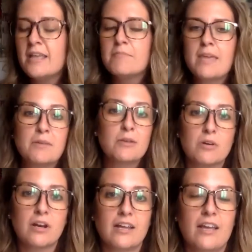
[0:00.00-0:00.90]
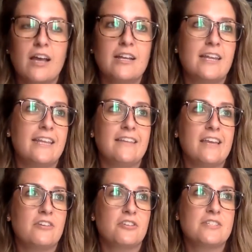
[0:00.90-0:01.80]
Maybe you were in the
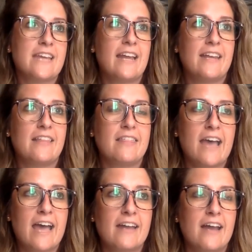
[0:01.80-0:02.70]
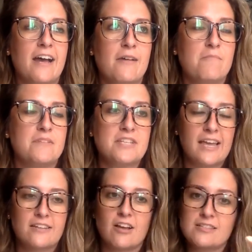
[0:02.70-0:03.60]
understanding that
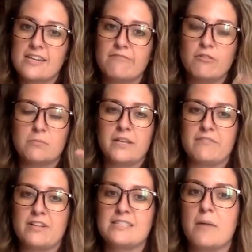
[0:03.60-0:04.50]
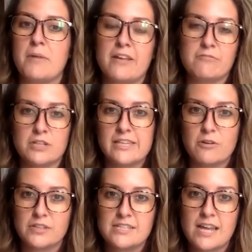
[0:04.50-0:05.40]
diagnostic, formative, and summative were the
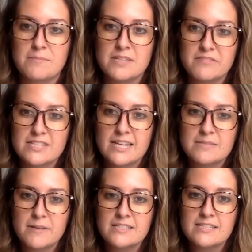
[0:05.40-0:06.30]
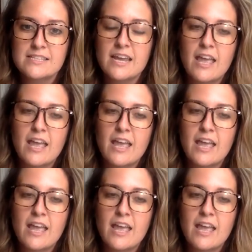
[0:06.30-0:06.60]
only types of assessments,